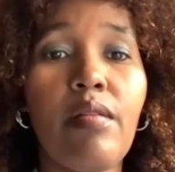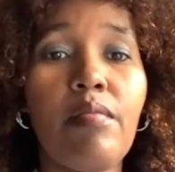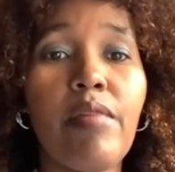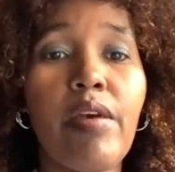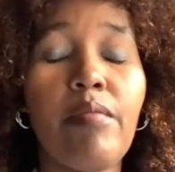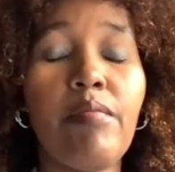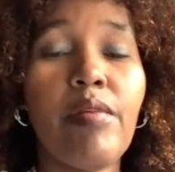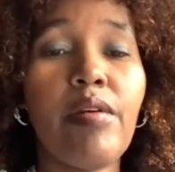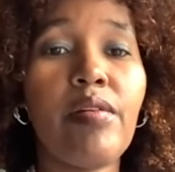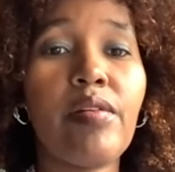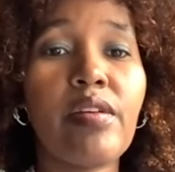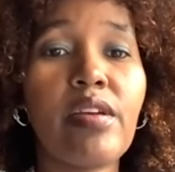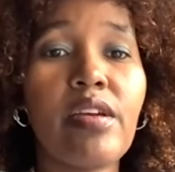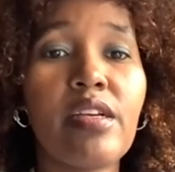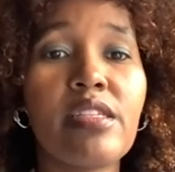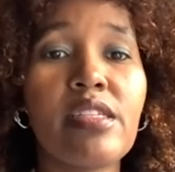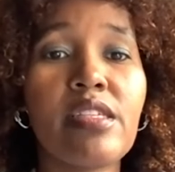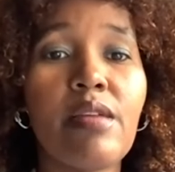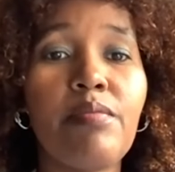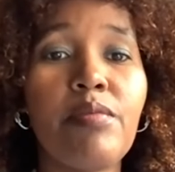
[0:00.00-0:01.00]
America
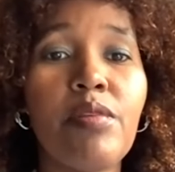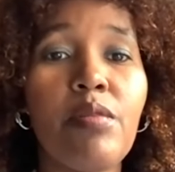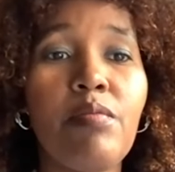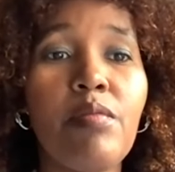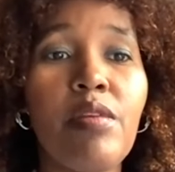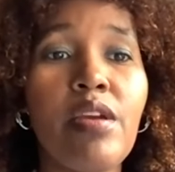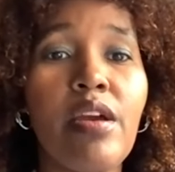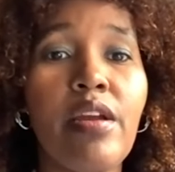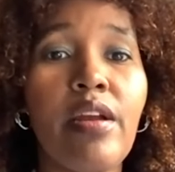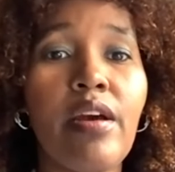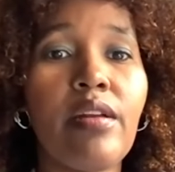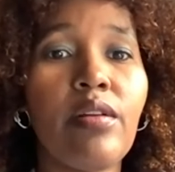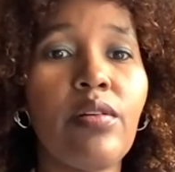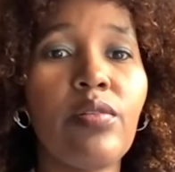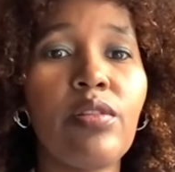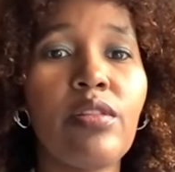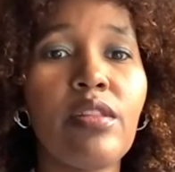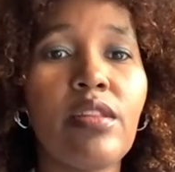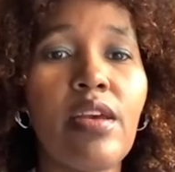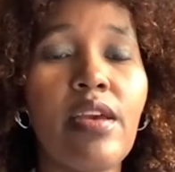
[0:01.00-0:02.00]
accepted me and I
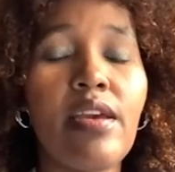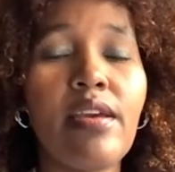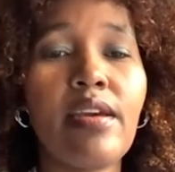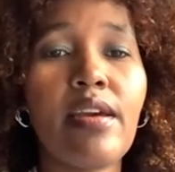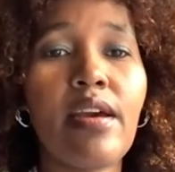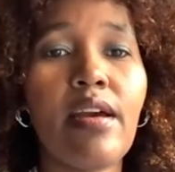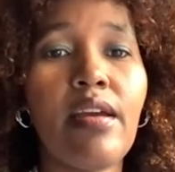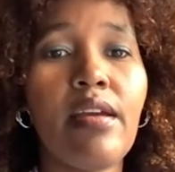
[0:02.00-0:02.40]
don't think